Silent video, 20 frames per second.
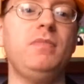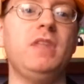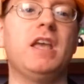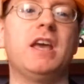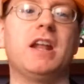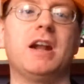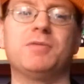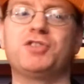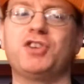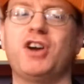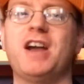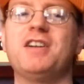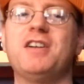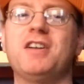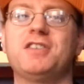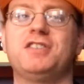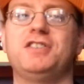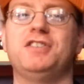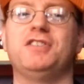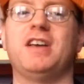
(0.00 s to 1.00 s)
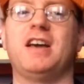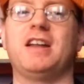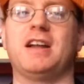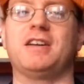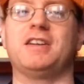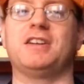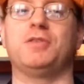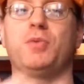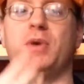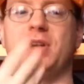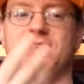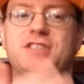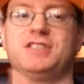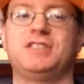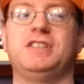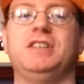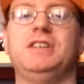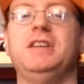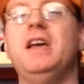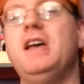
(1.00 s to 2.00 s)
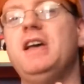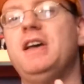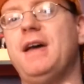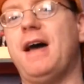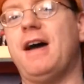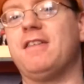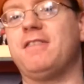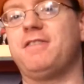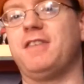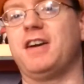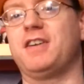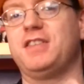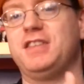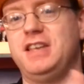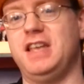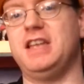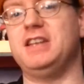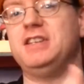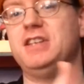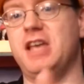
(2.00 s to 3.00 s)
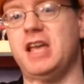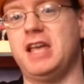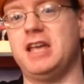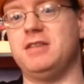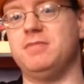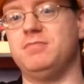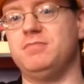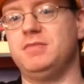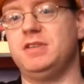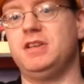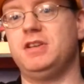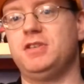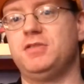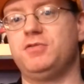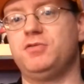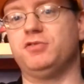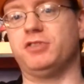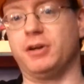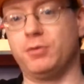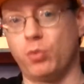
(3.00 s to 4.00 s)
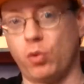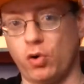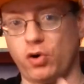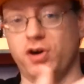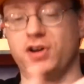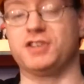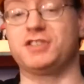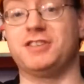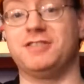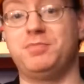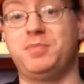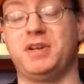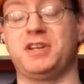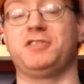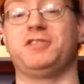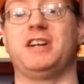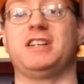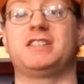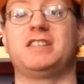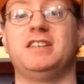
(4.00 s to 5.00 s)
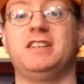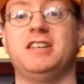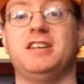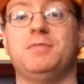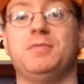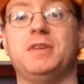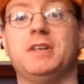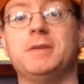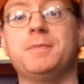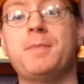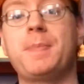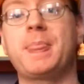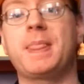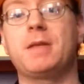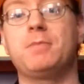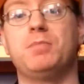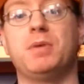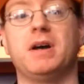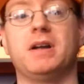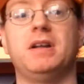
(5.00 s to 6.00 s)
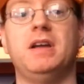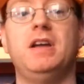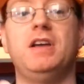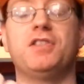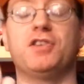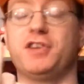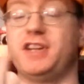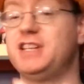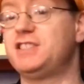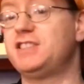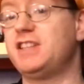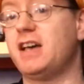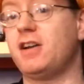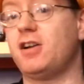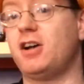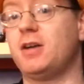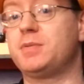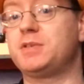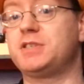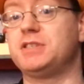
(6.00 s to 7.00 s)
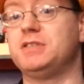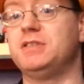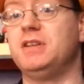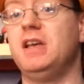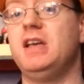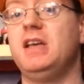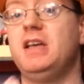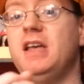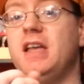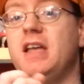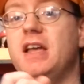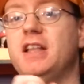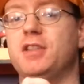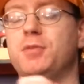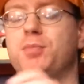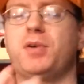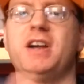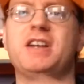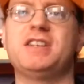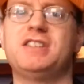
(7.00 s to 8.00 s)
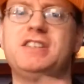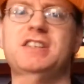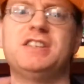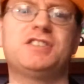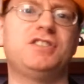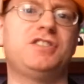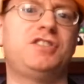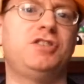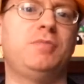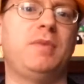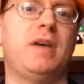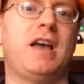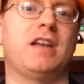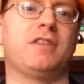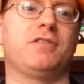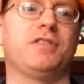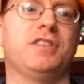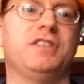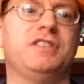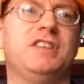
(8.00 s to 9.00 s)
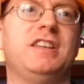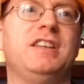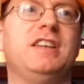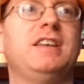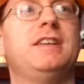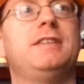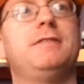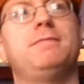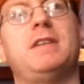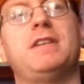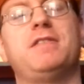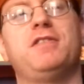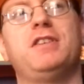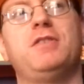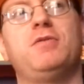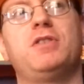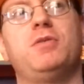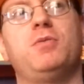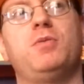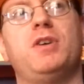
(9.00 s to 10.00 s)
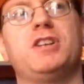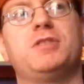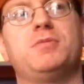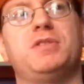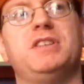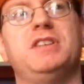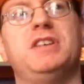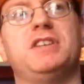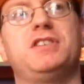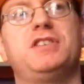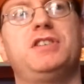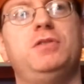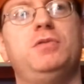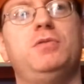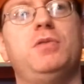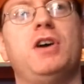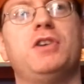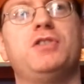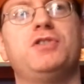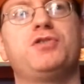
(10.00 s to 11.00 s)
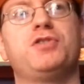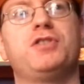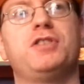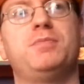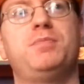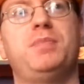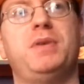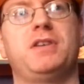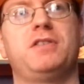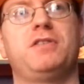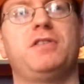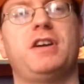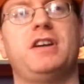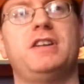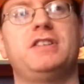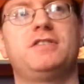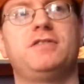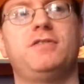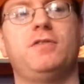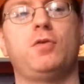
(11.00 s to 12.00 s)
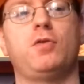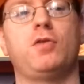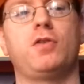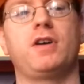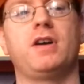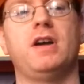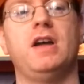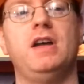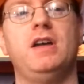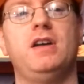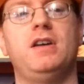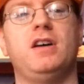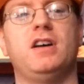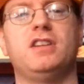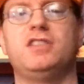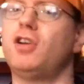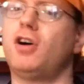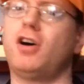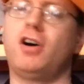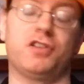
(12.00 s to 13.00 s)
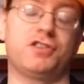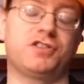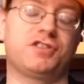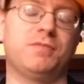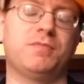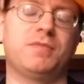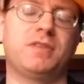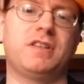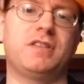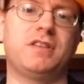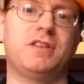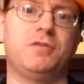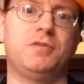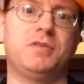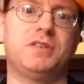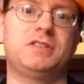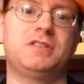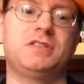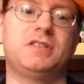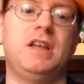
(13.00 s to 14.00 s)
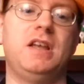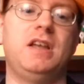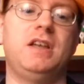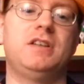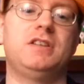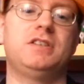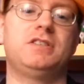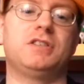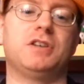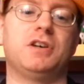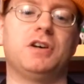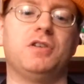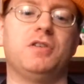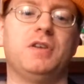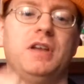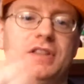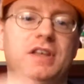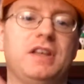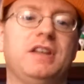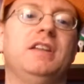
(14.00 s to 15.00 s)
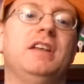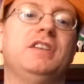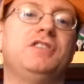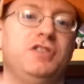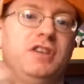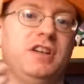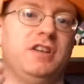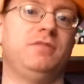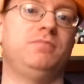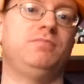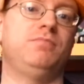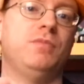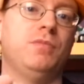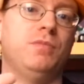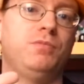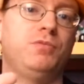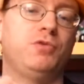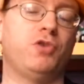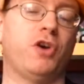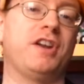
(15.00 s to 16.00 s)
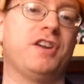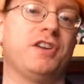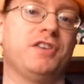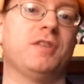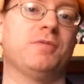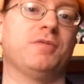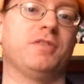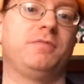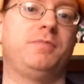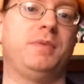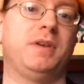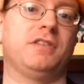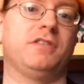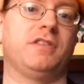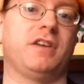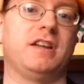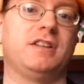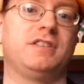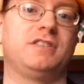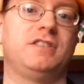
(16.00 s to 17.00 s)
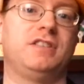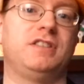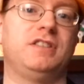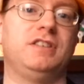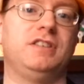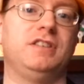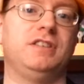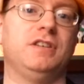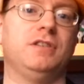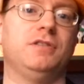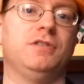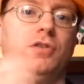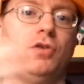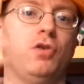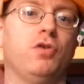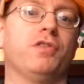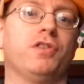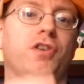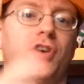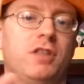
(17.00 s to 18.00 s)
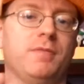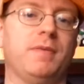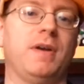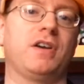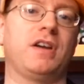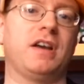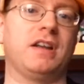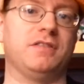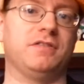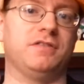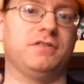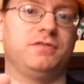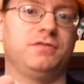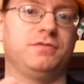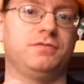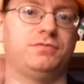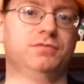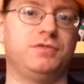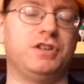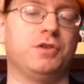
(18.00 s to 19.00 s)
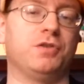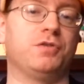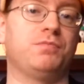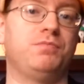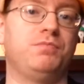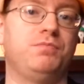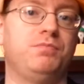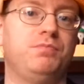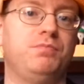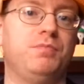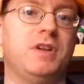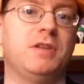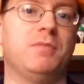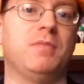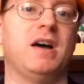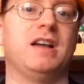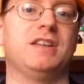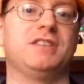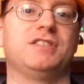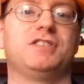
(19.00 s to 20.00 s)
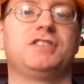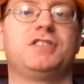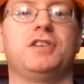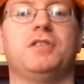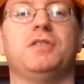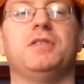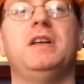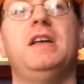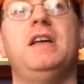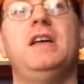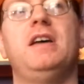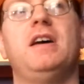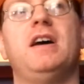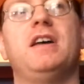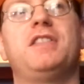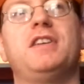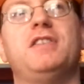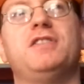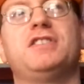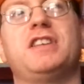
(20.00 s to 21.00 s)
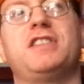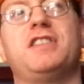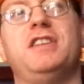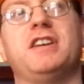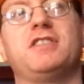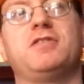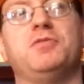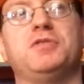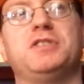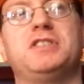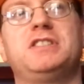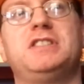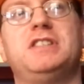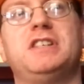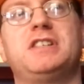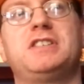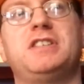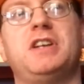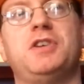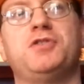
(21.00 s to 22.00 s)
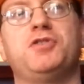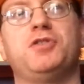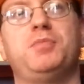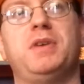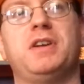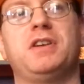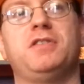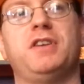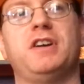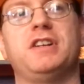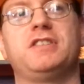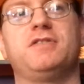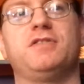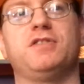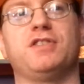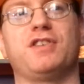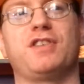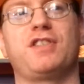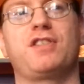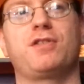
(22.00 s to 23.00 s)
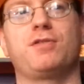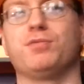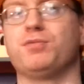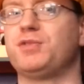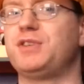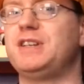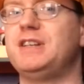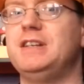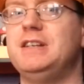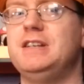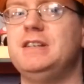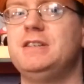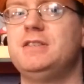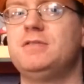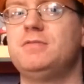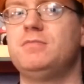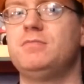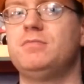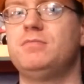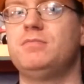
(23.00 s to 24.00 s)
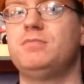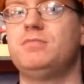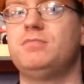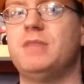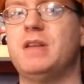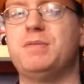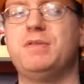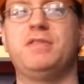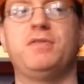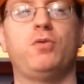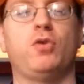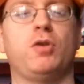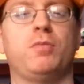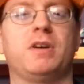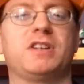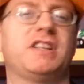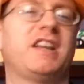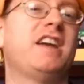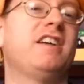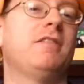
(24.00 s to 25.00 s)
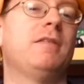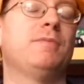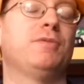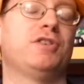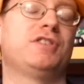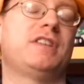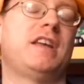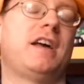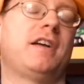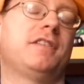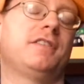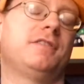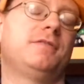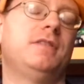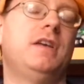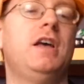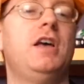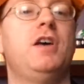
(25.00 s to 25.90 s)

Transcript: And I'm trying not to do that. I'm going to wait and see how far the in-game rewards of Picrites can get me. But there is that option, and the pricing isn't too bad, really. You can get, I forget what it was, but you can get 200 Picrites for a dollar something, I think it was. So, and then as you get greater number of Picrites, the overall amount kind of, you know, minimizes. So I think it was like the next one was 600 Picrites for three, maybe four bucks. I can't remember exactly.